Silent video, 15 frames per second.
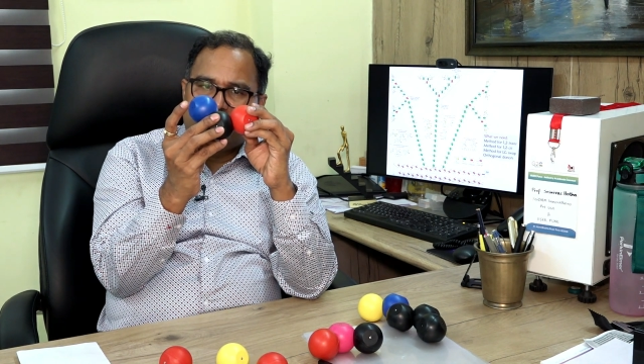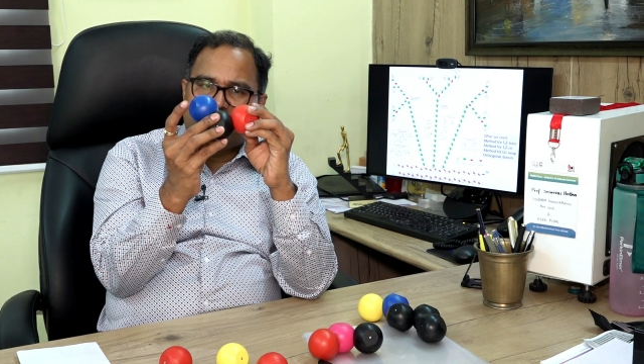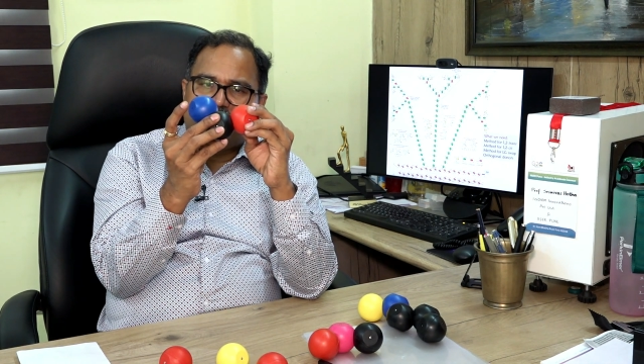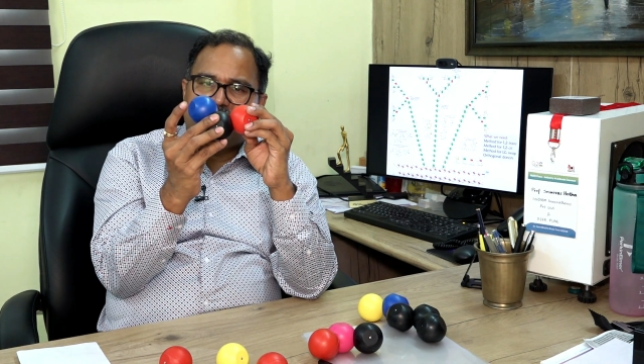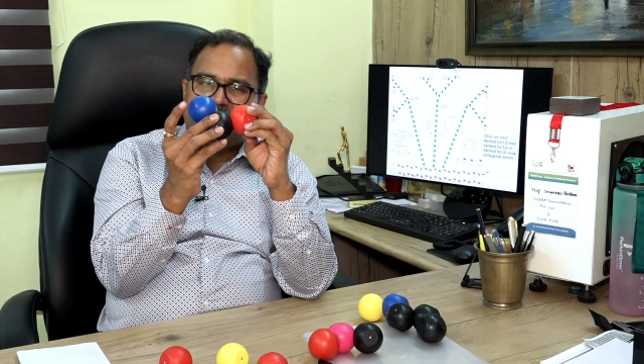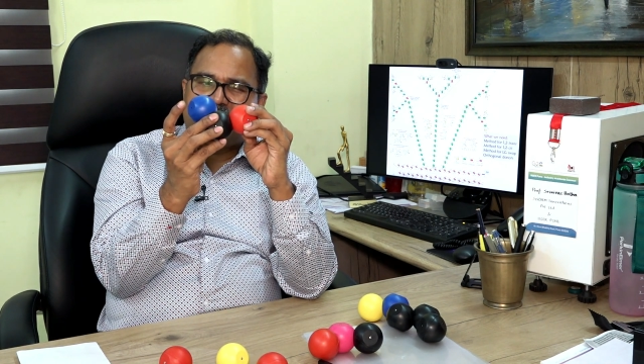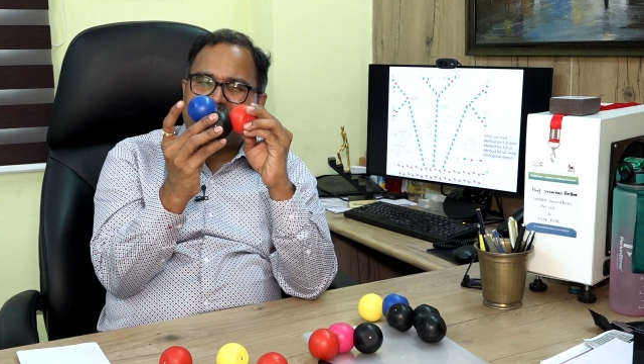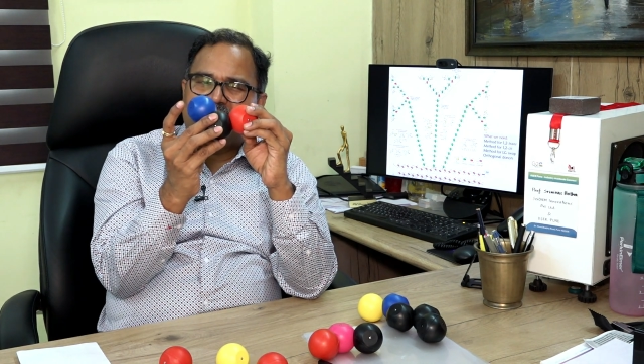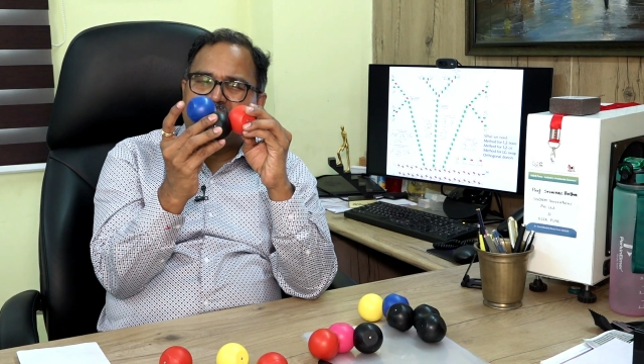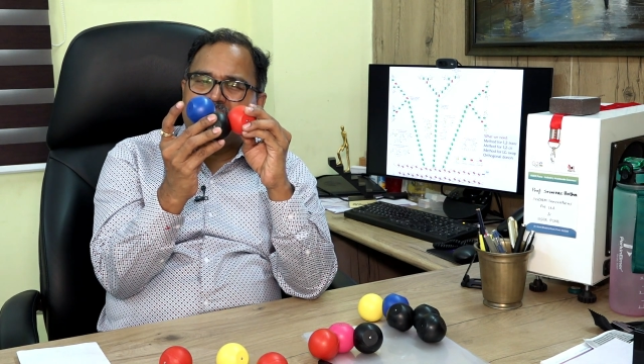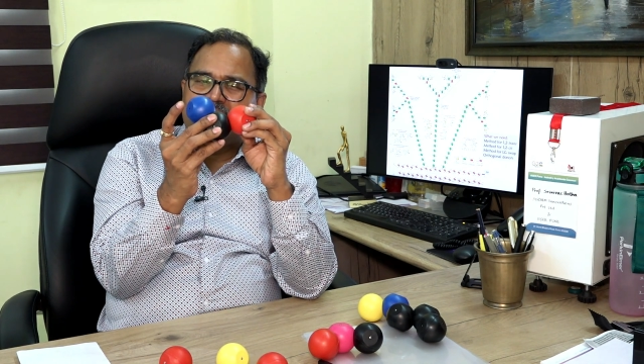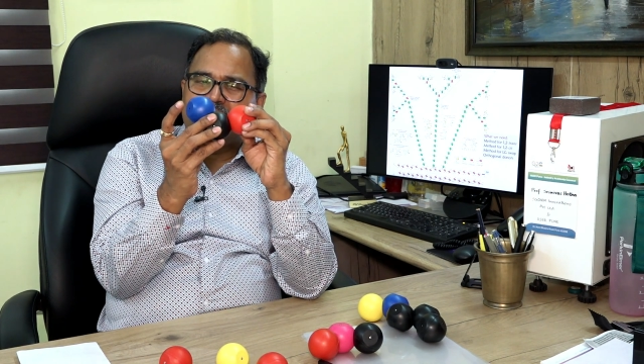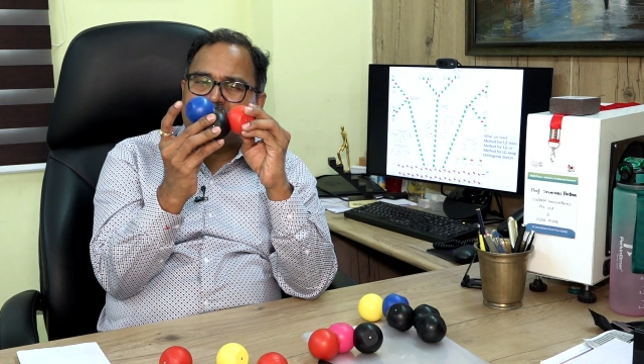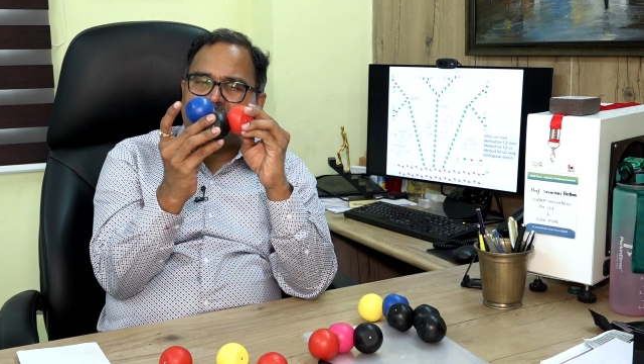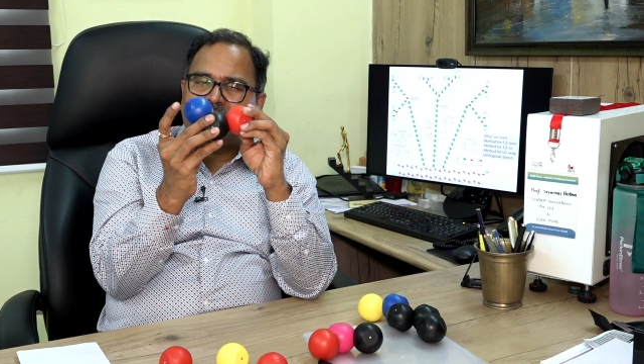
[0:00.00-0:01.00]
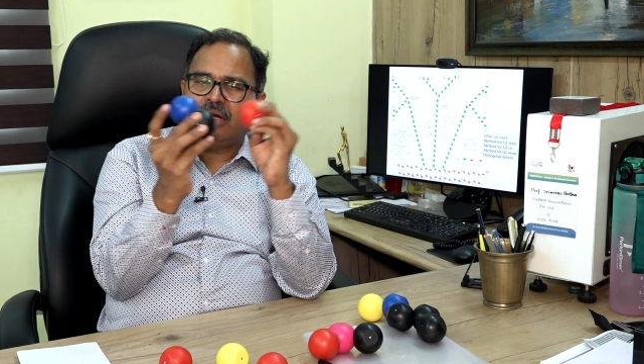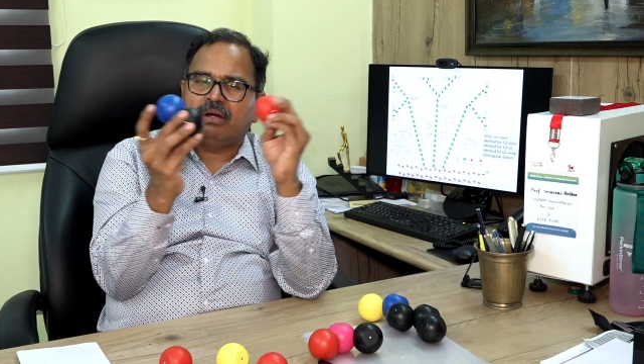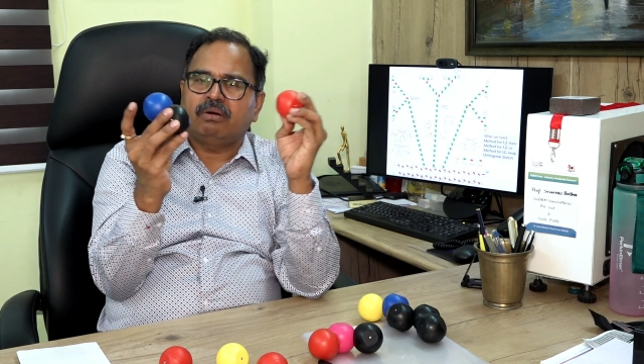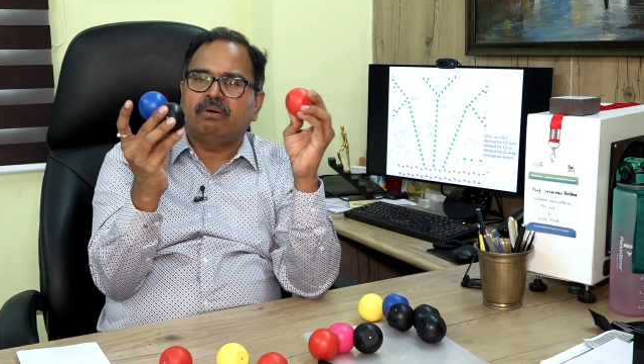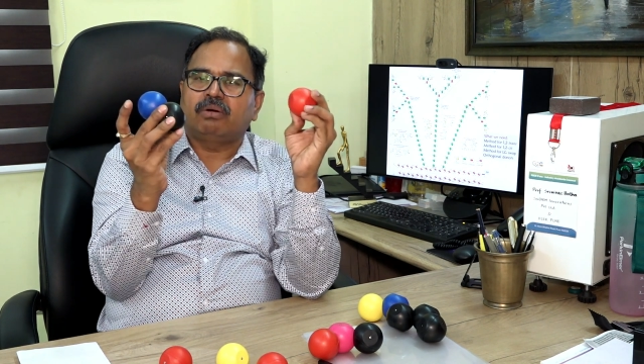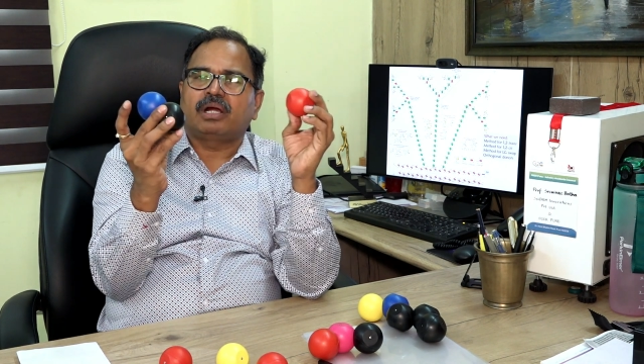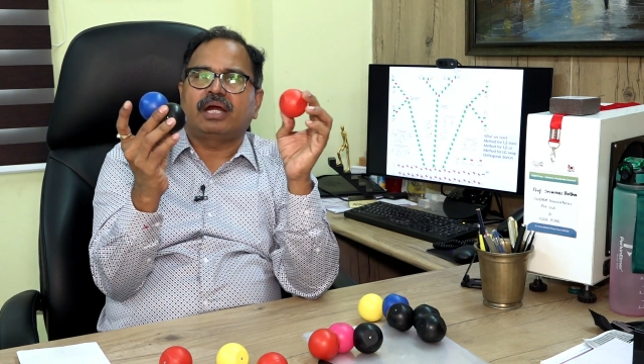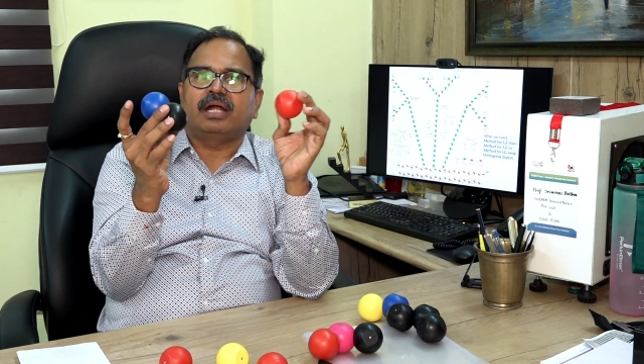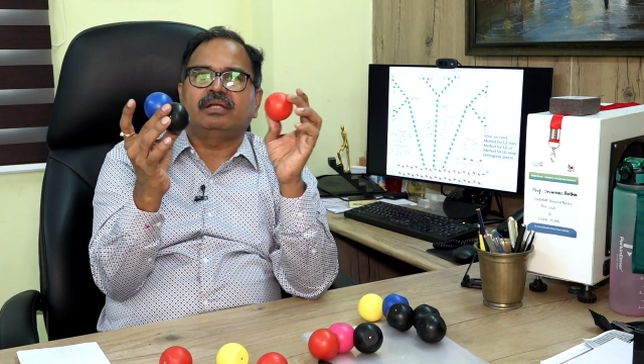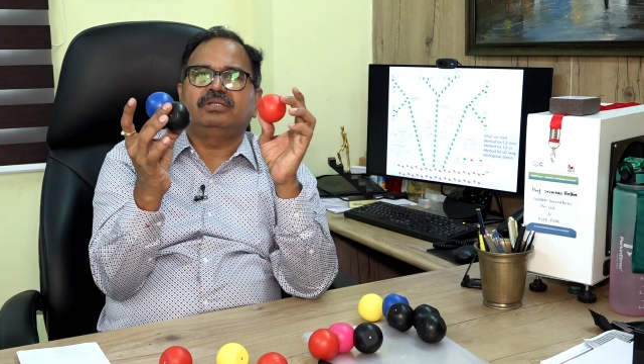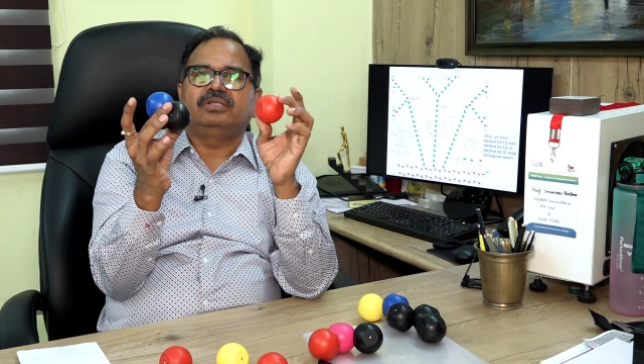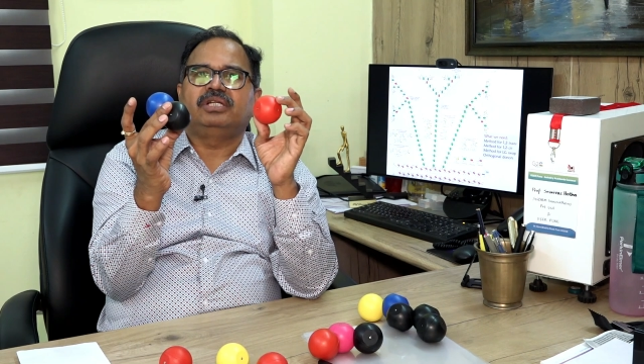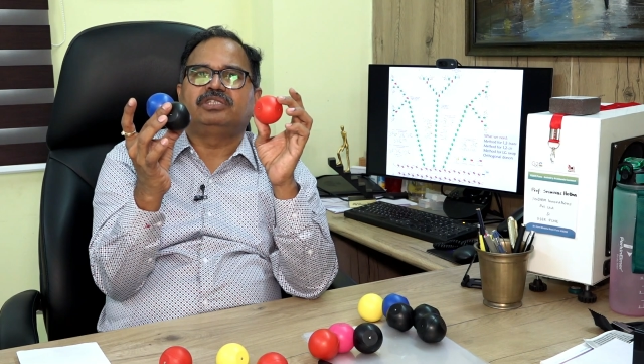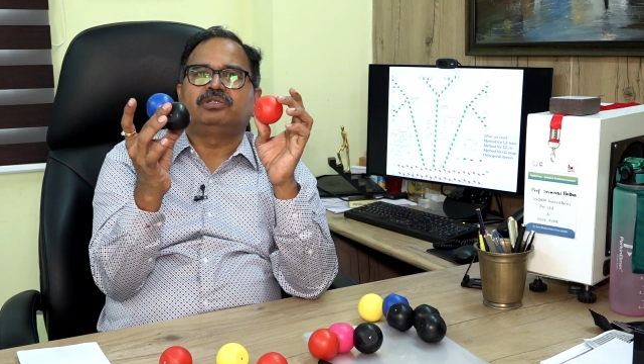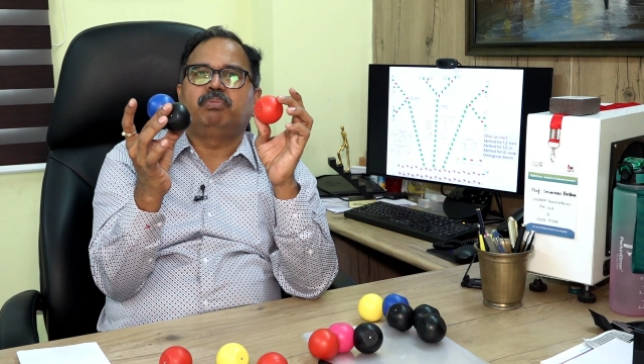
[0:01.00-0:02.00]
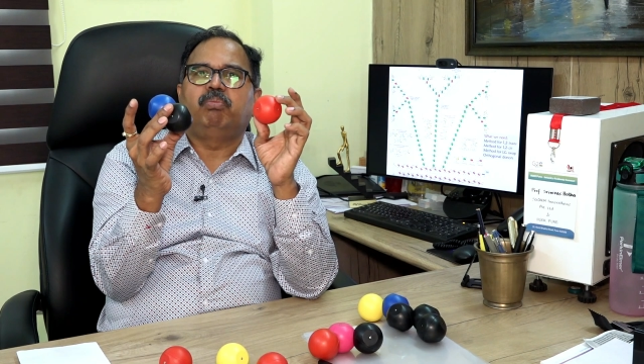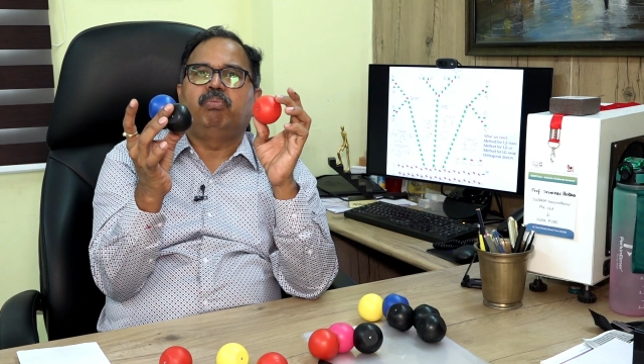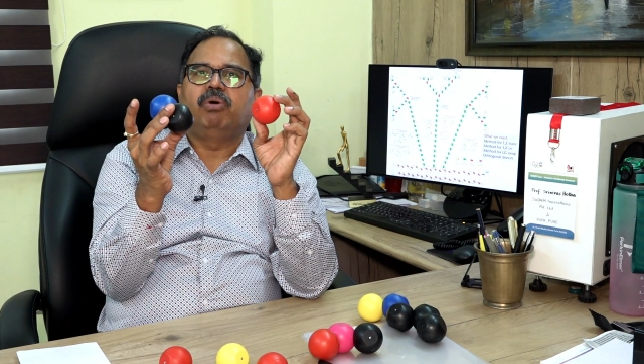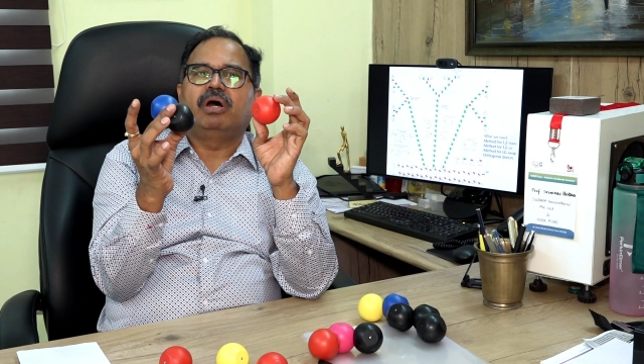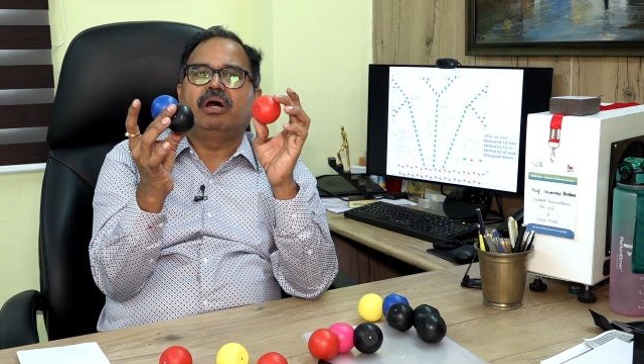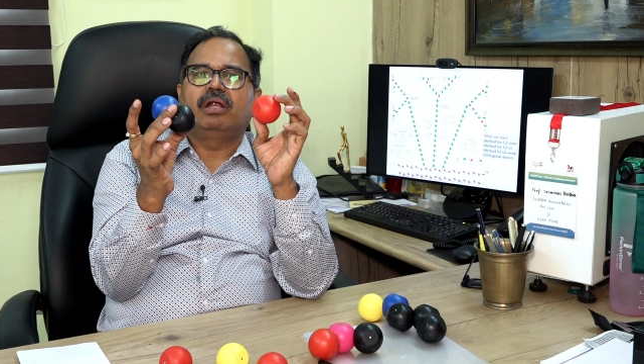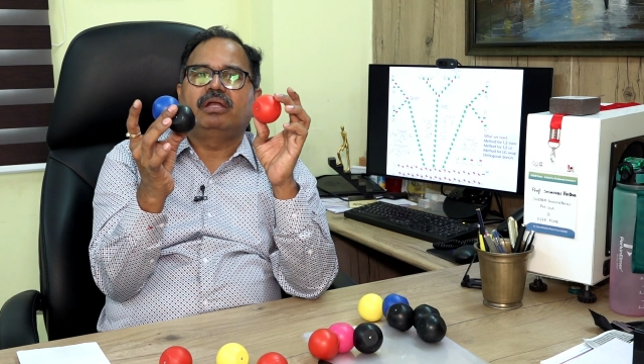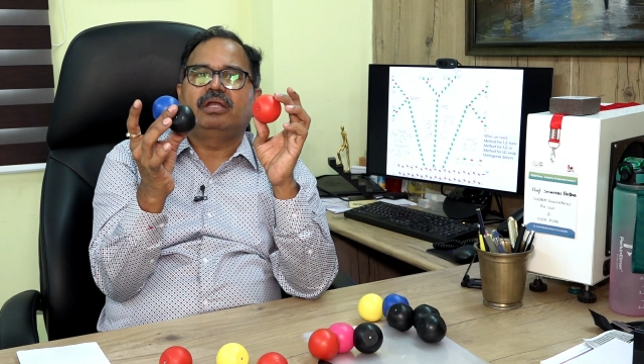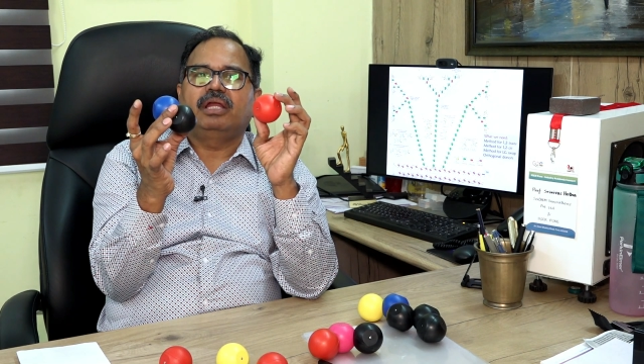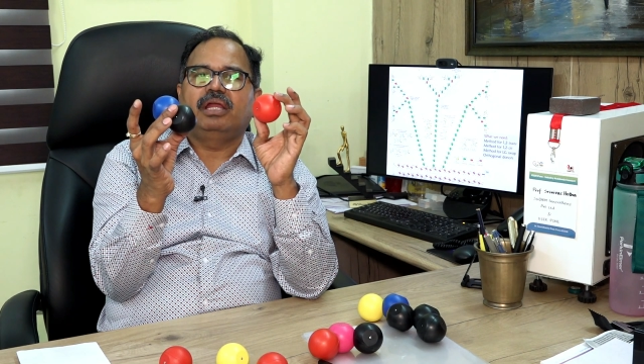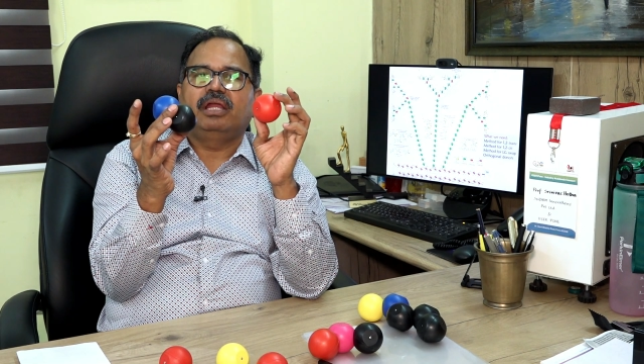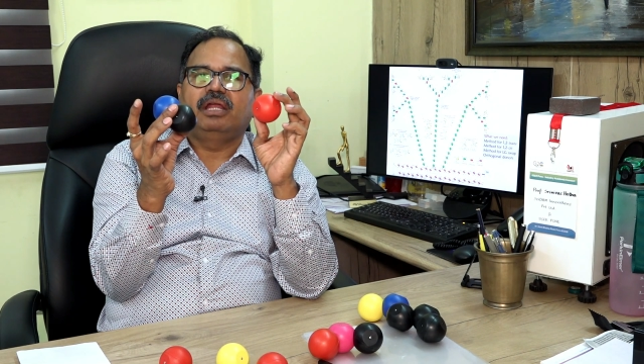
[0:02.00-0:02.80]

we can now cut this bond